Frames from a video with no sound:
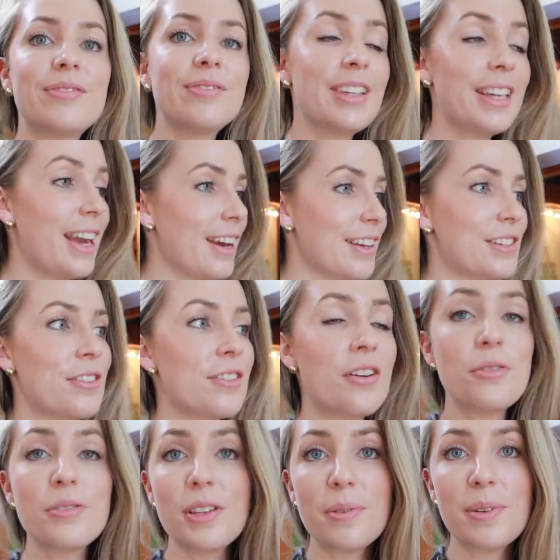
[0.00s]
But yeah, so
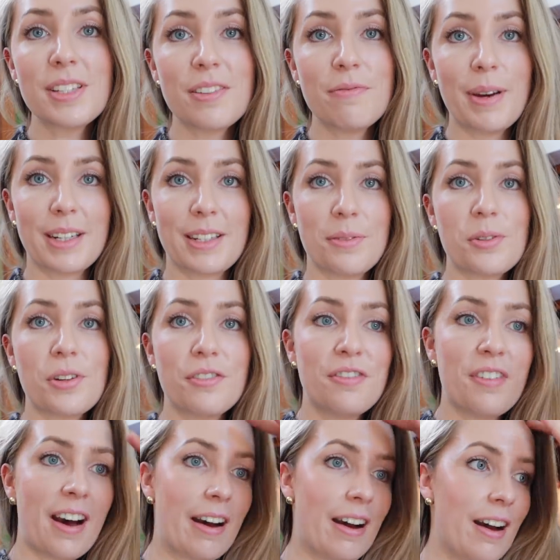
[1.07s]
those are the ones I've picked up so
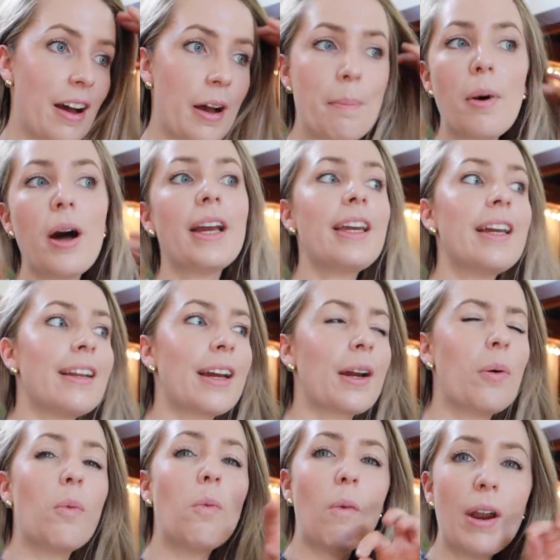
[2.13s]
far. I might get like
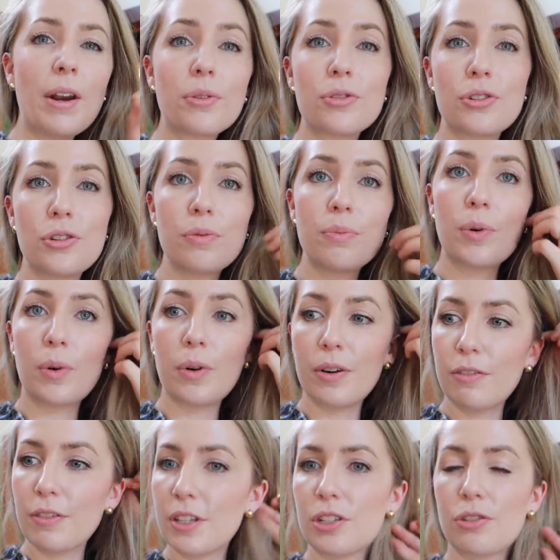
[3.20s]
one or two more
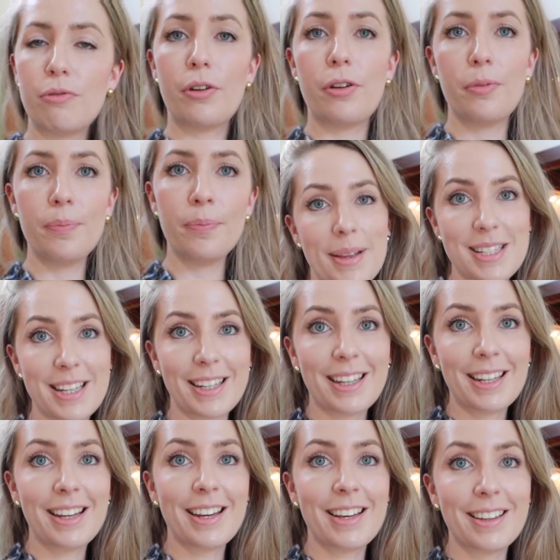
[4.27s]
for this room,
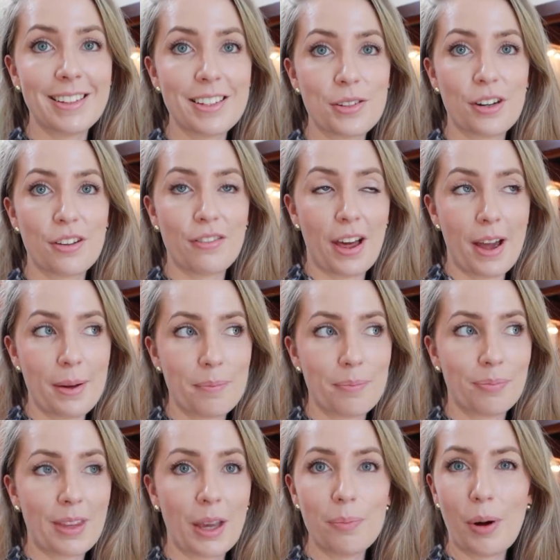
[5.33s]
particularly in the sort of like
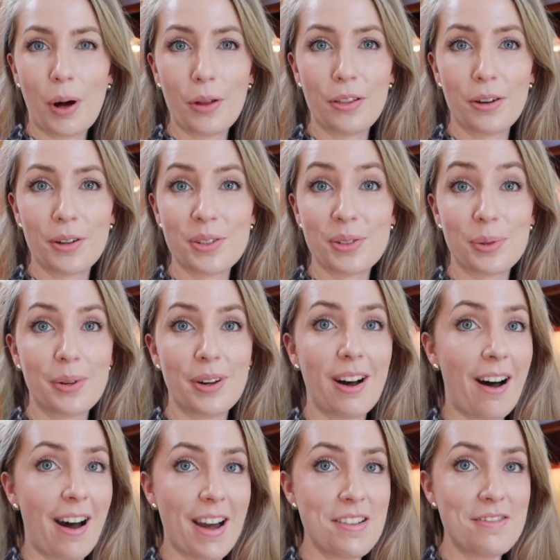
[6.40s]
pothos or
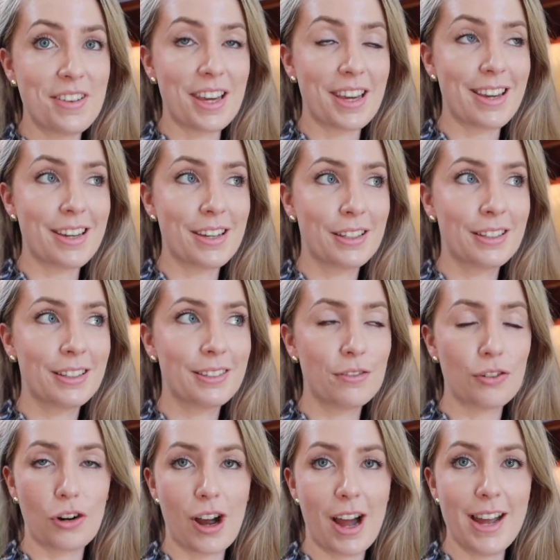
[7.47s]
ivy
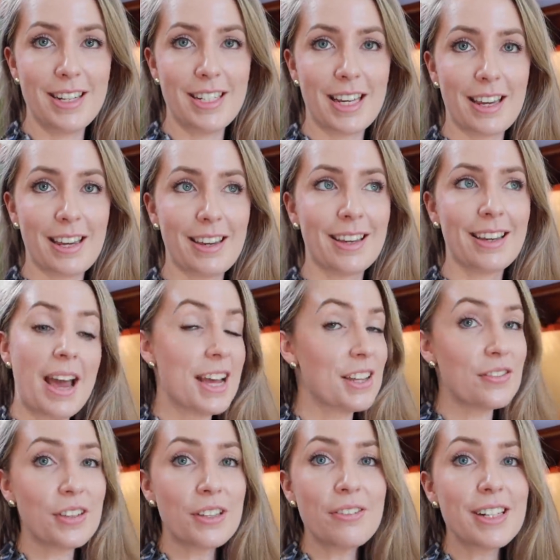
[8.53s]
variety. As
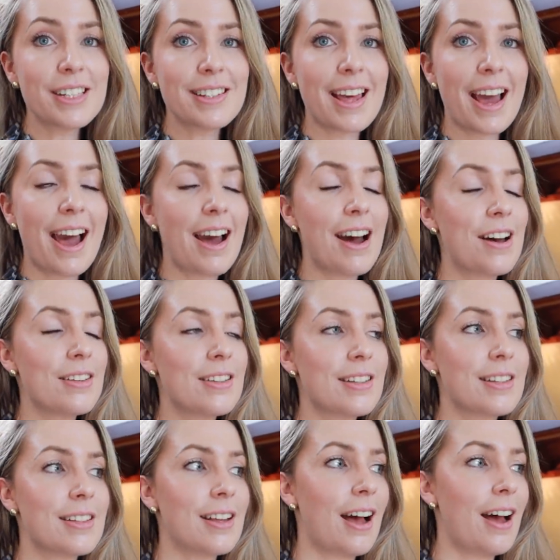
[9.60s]
for the rest of the
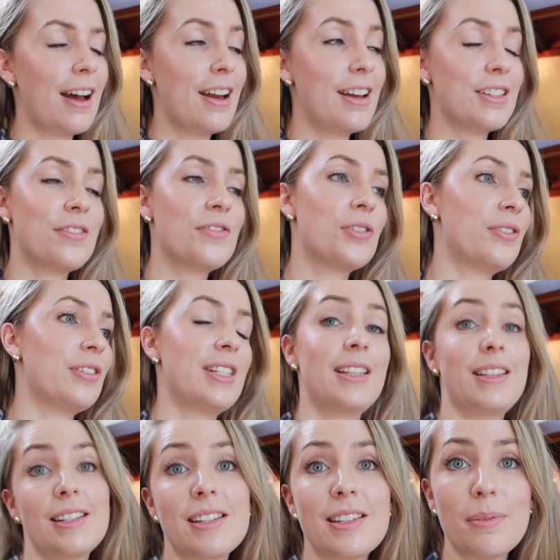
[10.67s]
house, as I've sort of said,
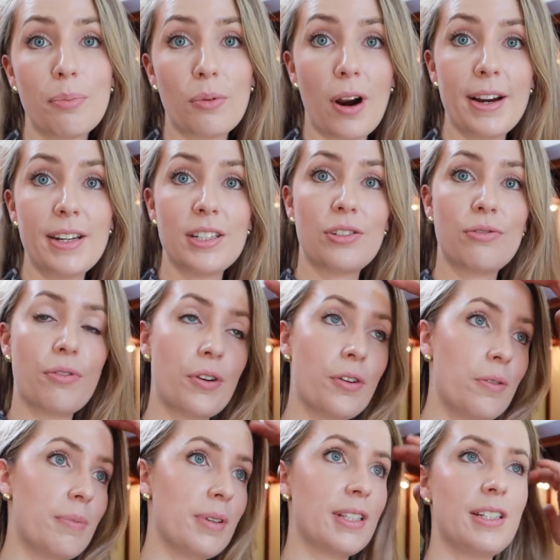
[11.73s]
this is the brightest
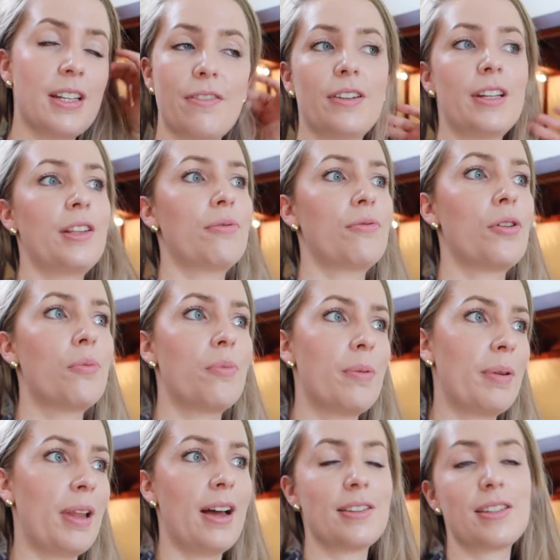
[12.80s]
room. It's definitely the room where
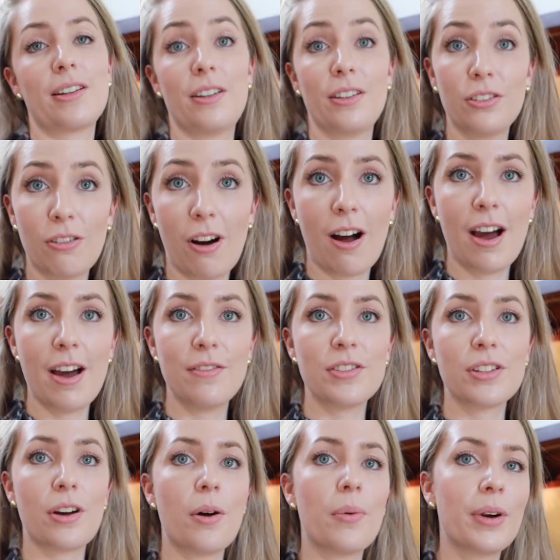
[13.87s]
plants are going to thrive,
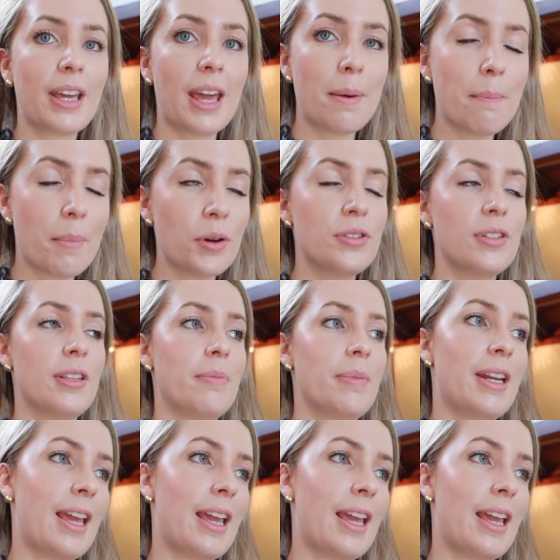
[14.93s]
so I want to keep most of them in